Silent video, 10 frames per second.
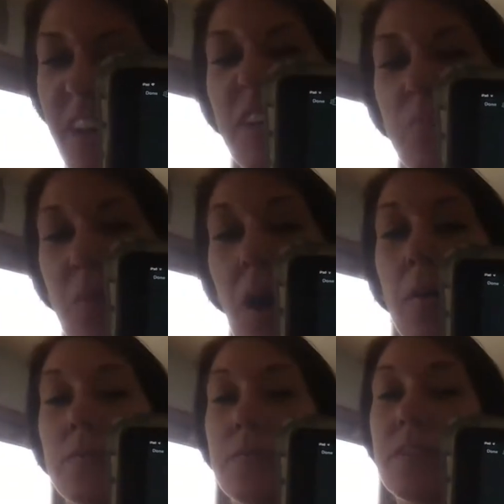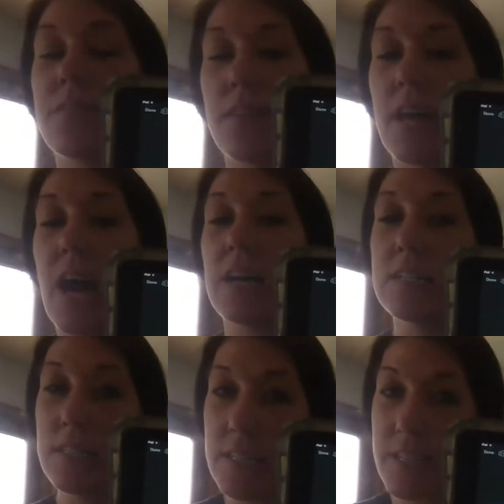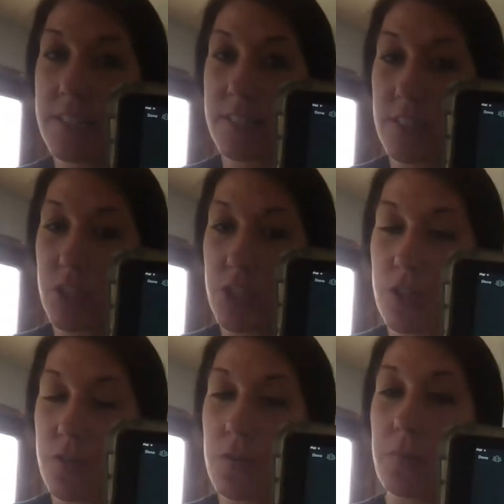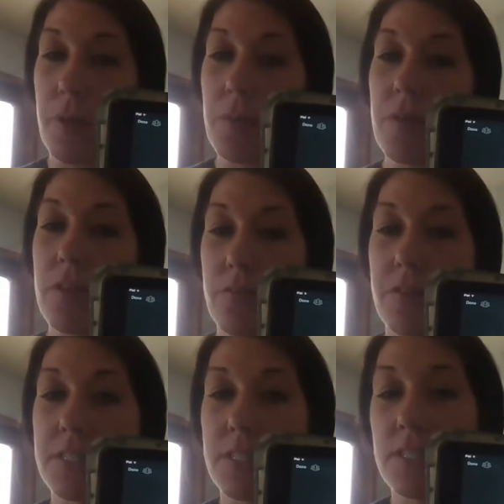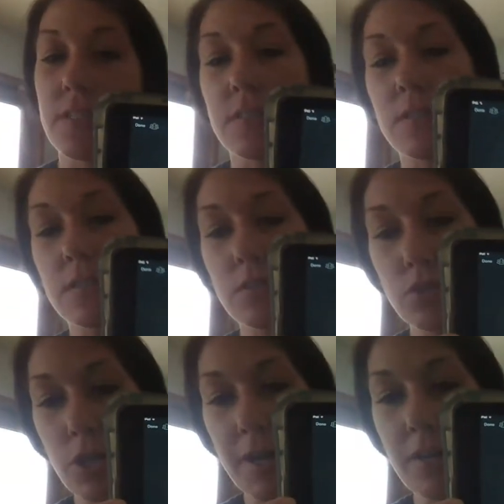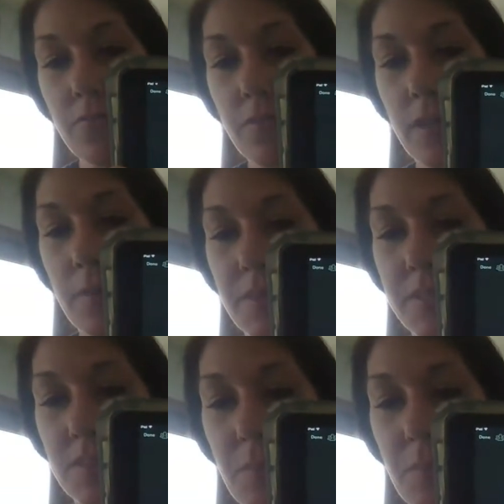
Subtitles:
I could probably fit at least 2, maybe 3 sentences. So try to fill up this